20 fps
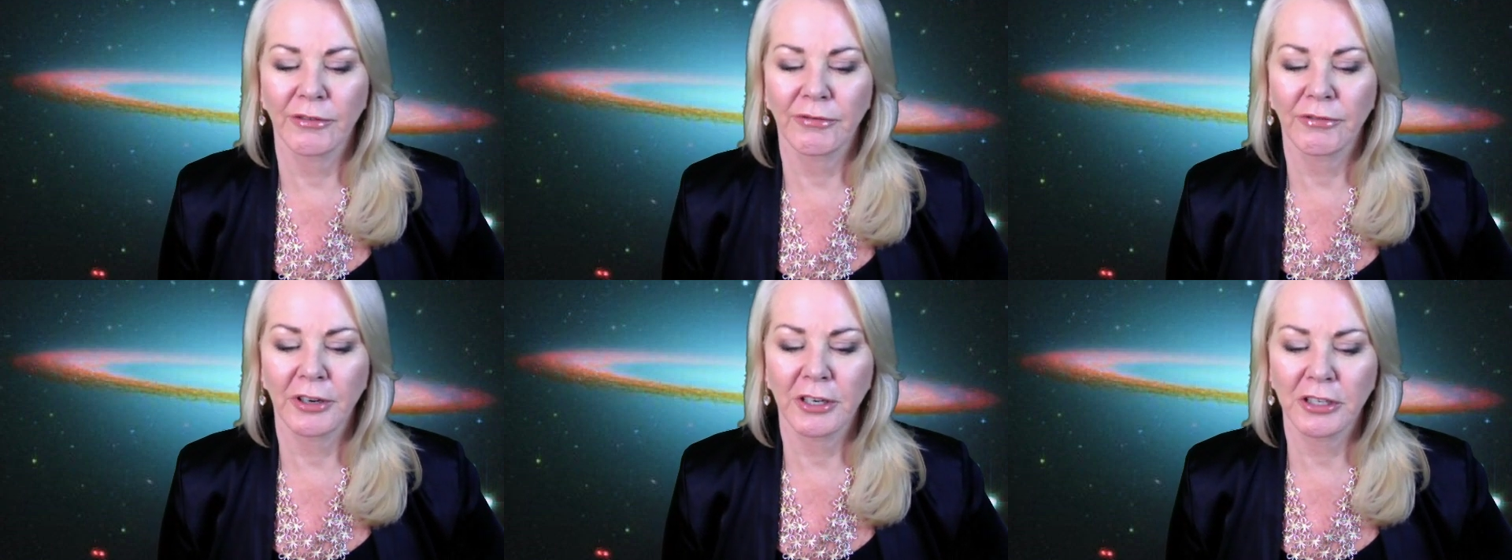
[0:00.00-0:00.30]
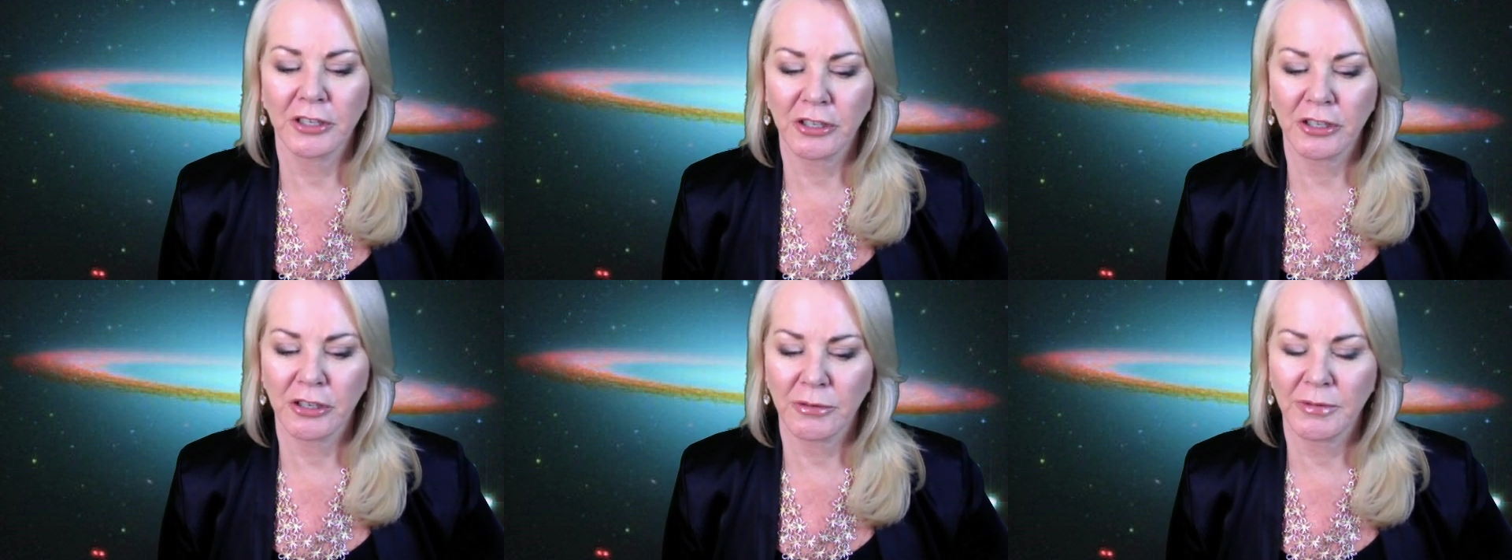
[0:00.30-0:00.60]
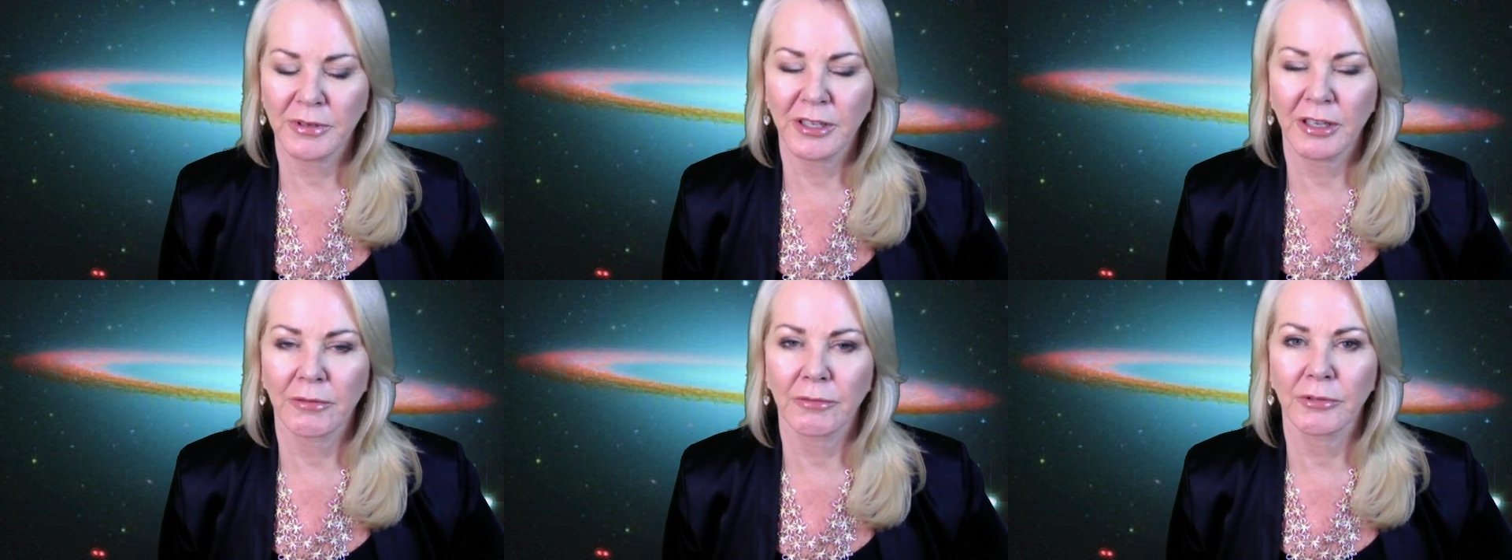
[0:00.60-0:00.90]

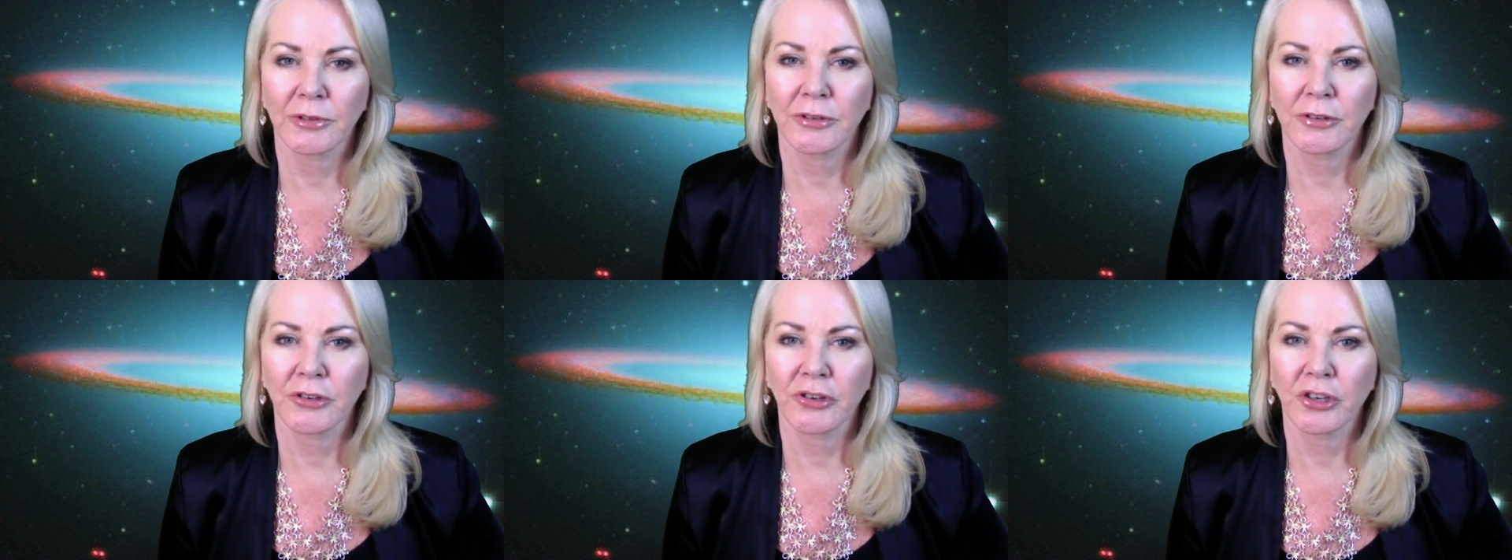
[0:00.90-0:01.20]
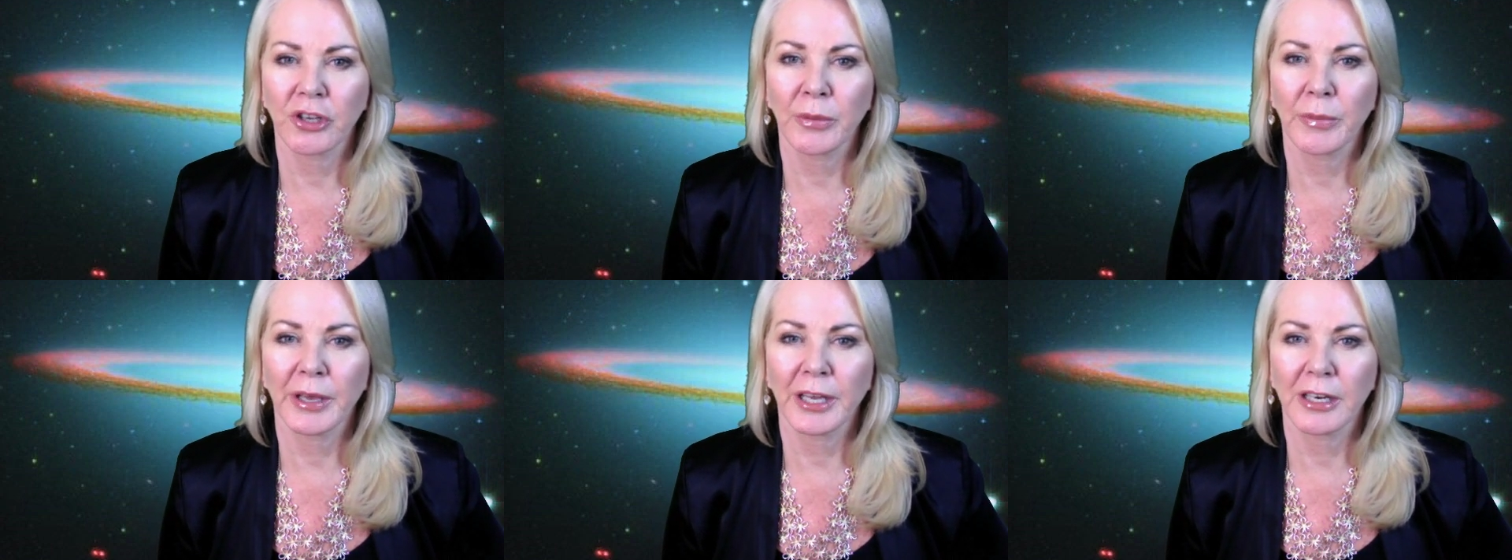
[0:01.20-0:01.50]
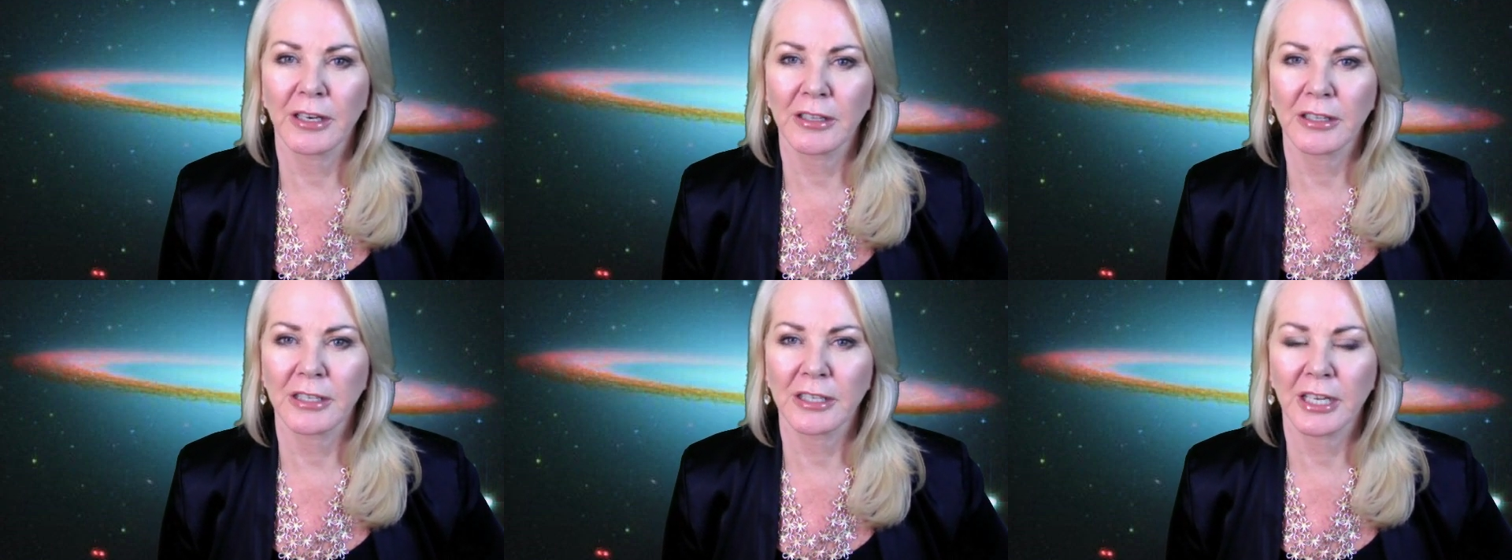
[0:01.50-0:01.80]
friendships that we're talking
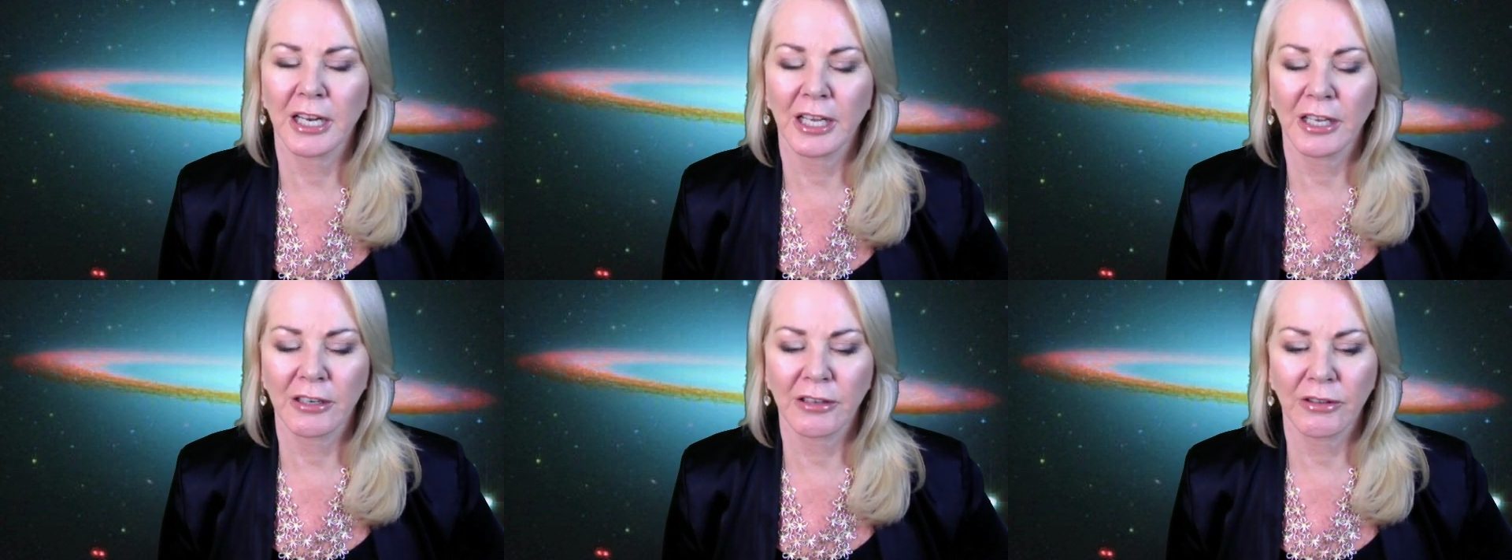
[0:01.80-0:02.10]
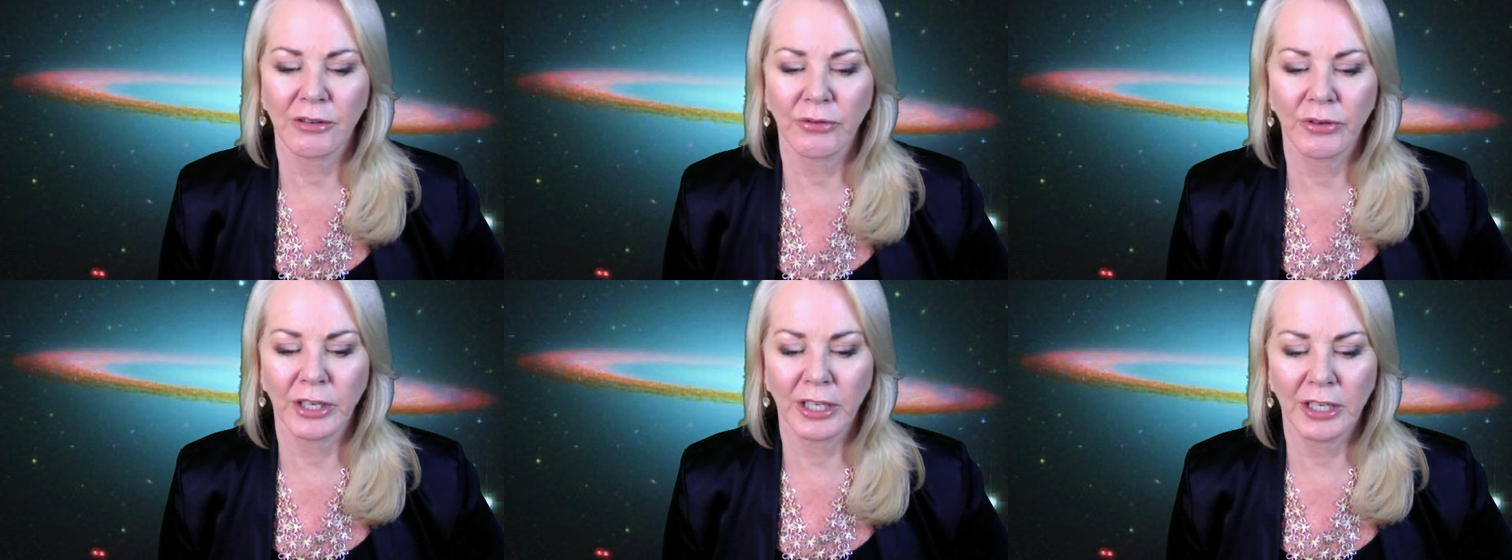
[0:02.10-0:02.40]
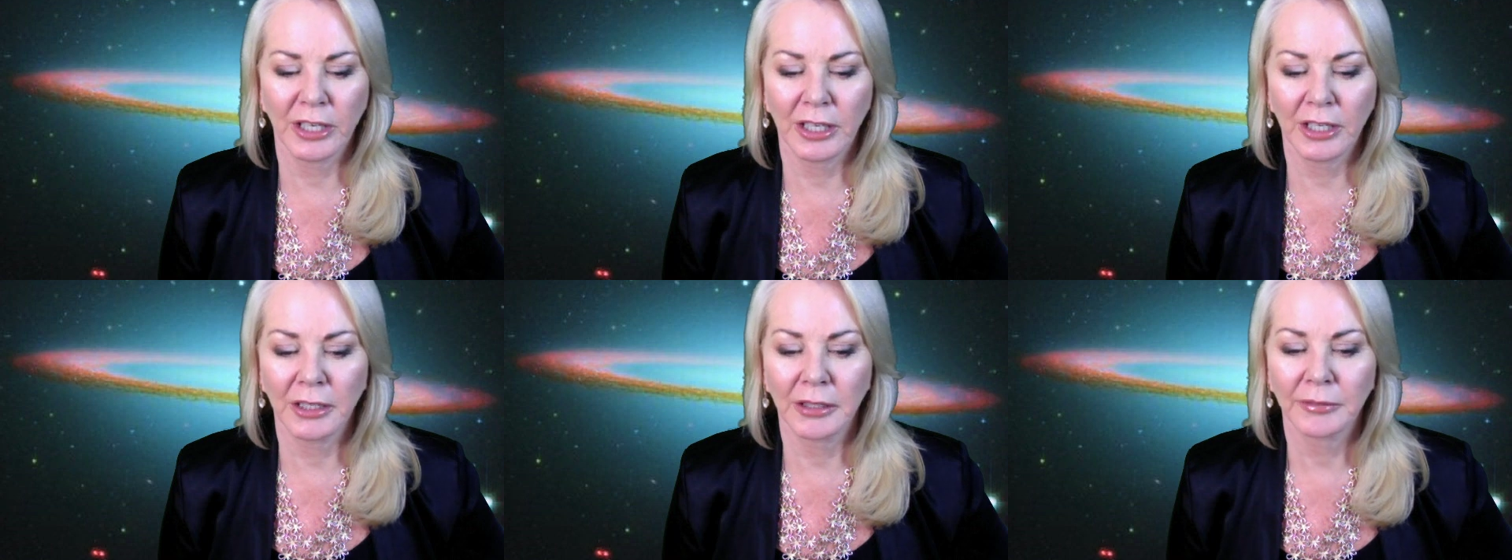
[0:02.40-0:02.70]
about at the start of the
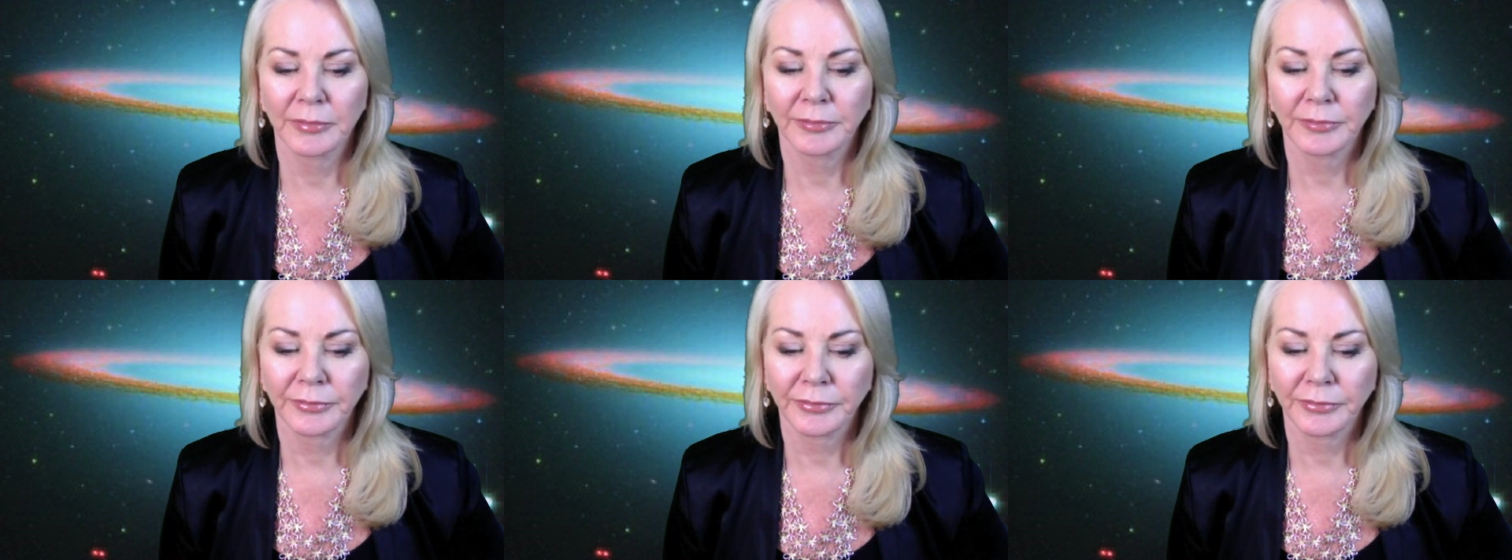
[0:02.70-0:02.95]
reading.